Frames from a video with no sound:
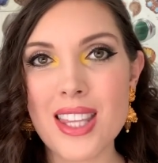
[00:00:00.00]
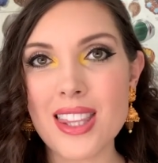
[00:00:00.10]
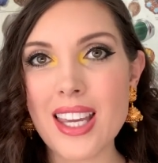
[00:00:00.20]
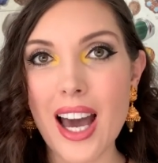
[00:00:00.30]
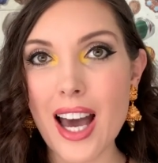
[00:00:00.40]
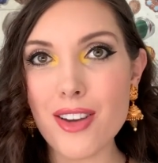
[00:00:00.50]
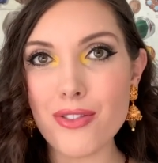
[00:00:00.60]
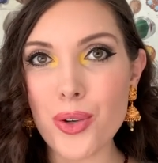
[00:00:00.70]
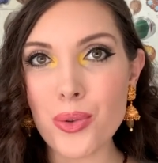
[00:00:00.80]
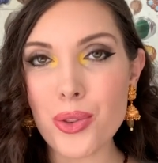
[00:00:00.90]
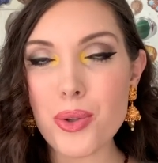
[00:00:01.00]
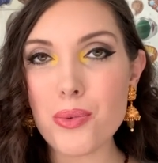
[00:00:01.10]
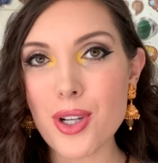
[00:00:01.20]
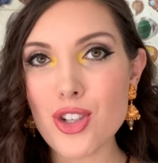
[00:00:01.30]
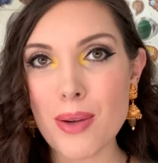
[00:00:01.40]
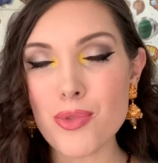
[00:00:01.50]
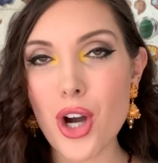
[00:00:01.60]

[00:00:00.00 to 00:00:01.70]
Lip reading: that the iPhone through which I'm